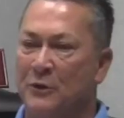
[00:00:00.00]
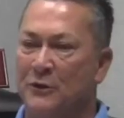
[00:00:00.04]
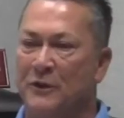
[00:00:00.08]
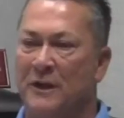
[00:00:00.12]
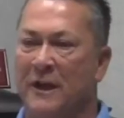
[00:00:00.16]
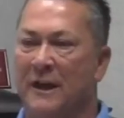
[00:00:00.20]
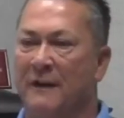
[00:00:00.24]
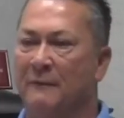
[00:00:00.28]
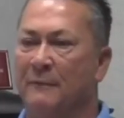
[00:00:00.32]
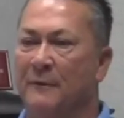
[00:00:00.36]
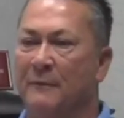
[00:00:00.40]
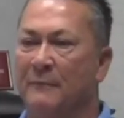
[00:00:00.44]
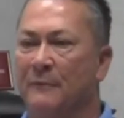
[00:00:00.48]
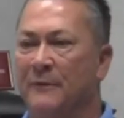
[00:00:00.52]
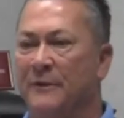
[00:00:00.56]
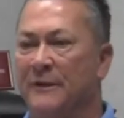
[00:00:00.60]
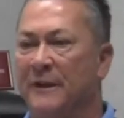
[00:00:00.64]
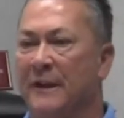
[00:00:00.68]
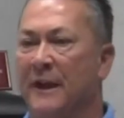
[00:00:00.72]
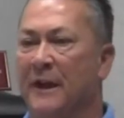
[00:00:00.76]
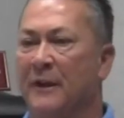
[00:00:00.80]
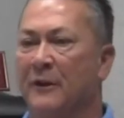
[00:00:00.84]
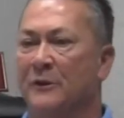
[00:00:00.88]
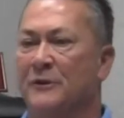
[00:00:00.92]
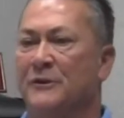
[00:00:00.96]
coach and I have been
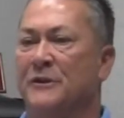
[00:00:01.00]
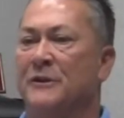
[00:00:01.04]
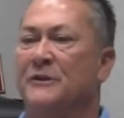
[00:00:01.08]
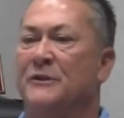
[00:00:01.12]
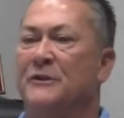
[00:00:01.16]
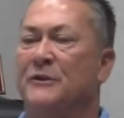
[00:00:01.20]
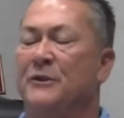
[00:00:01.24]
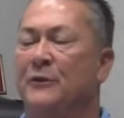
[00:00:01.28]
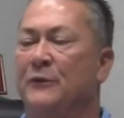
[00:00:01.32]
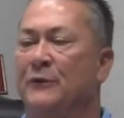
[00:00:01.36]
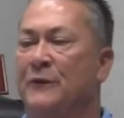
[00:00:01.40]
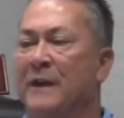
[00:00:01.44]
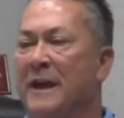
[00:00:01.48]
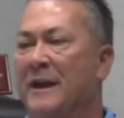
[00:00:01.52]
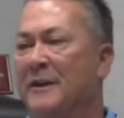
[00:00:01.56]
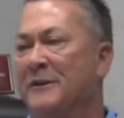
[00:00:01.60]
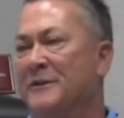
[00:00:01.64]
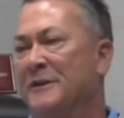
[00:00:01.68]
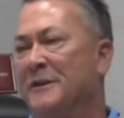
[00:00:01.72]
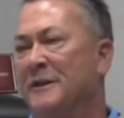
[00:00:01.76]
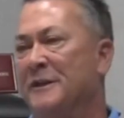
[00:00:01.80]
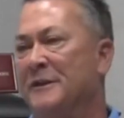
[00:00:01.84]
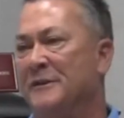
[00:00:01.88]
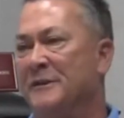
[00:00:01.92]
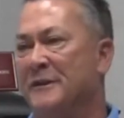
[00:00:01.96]
together since
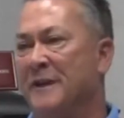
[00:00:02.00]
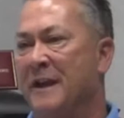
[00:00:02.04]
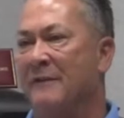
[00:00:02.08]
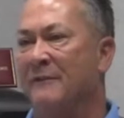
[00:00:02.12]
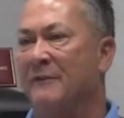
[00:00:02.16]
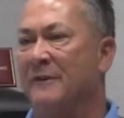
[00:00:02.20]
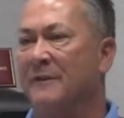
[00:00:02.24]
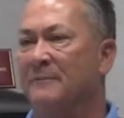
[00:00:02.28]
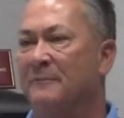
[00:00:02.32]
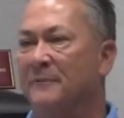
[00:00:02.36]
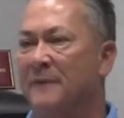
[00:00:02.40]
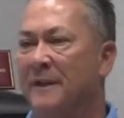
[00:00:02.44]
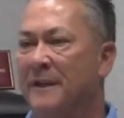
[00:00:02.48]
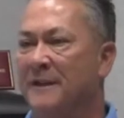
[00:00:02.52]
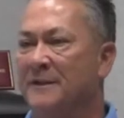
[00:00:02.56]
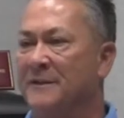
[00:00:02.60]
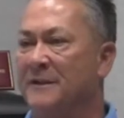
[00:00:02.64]
2007.